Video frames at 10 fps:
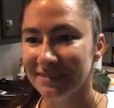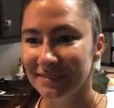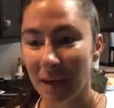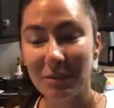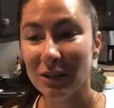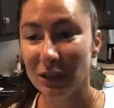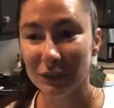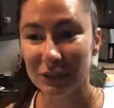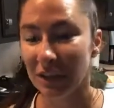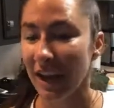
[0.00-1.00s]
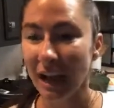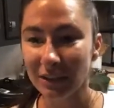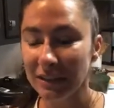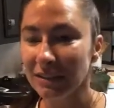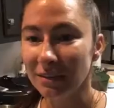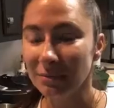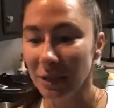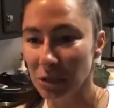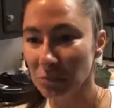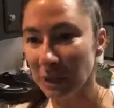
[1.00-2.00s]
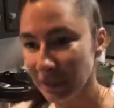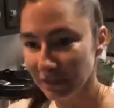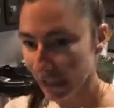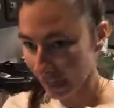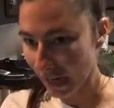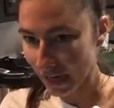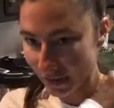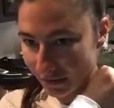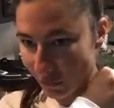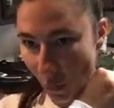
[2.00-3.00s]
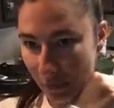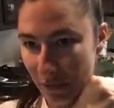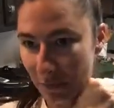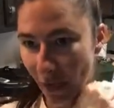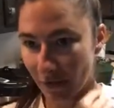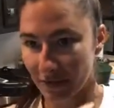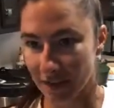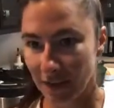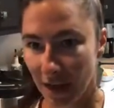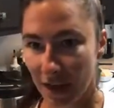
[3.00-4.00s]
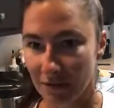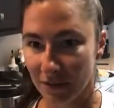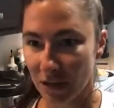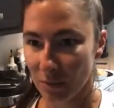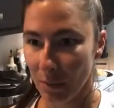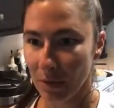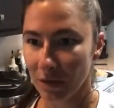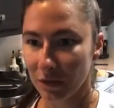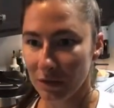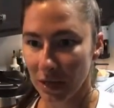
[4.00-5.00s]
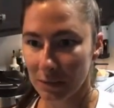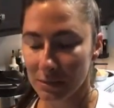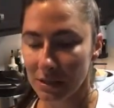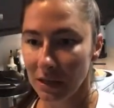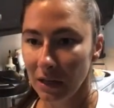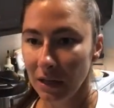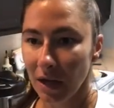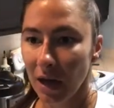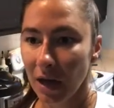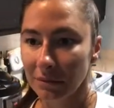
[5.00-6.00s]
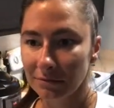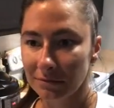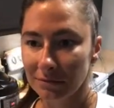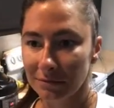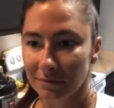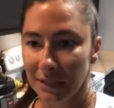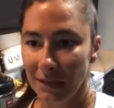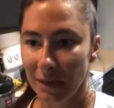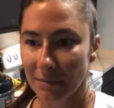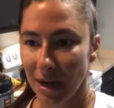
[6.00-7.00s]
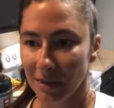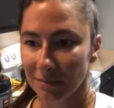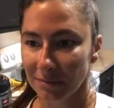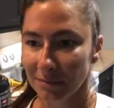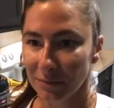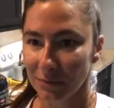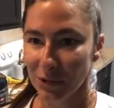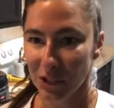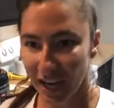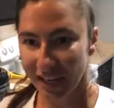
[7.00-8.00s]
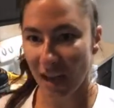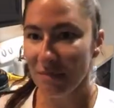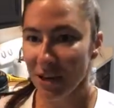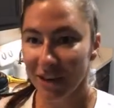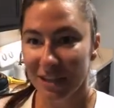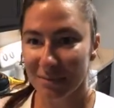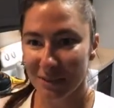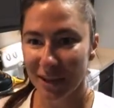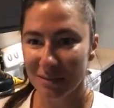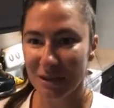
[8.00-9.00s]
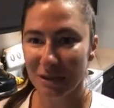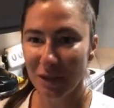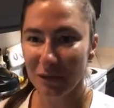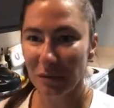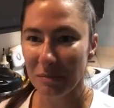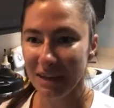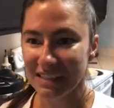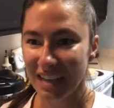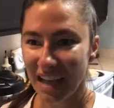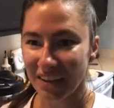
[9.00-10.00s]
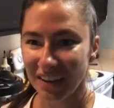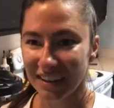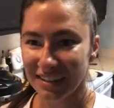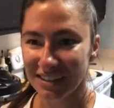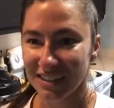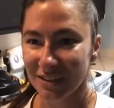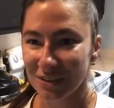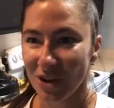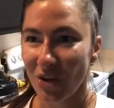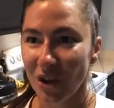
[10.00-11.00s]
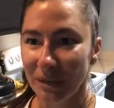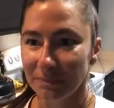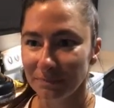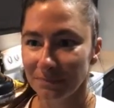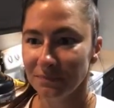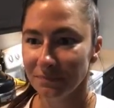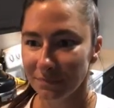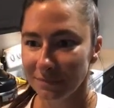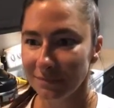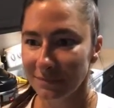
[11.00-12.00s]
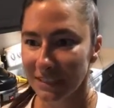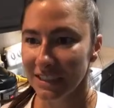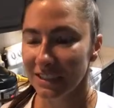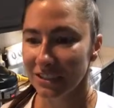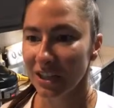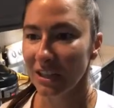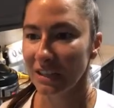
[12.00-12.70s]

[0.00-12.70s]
That meatloaf is good. And I don't eat much meat. Like, I eat one meatball every Sunday and fish maybe a few times. And my mom, she kind of gave me her tips on the meatloaf, and we made it together, and it turned out so good. It is good.